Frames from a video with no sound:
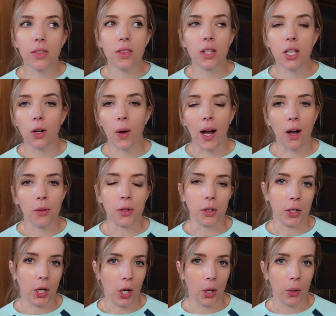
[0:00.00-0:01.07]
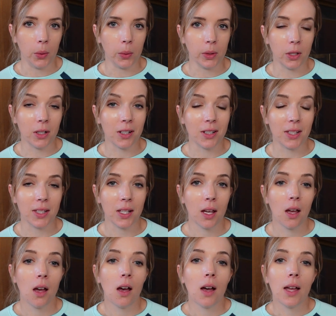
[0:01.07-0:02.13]
you know, how their coat looks.
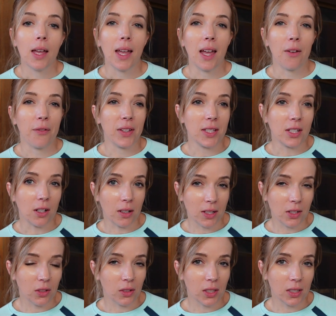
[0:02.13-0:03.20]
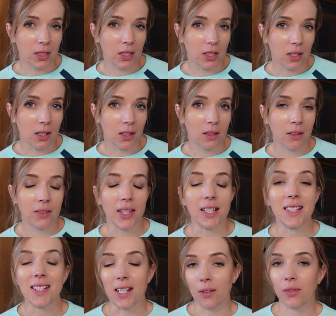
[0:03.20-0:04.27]
If it's starting to look dull,
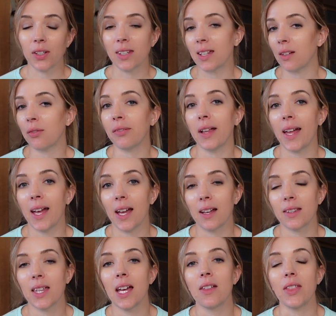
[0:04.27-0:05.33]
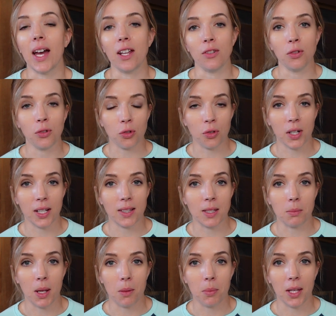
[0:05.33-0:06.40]
that's definitely a flag that nutrients
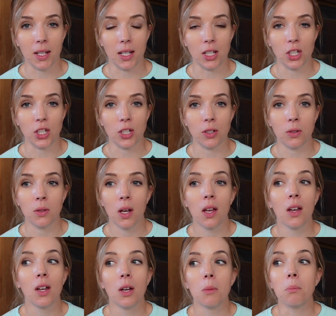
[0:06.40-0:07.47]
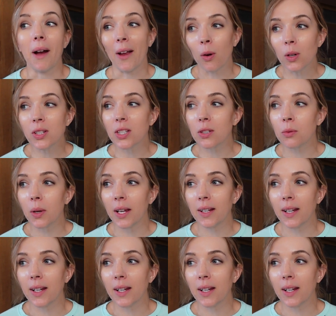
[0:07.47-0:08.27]
might be an issue. My horses right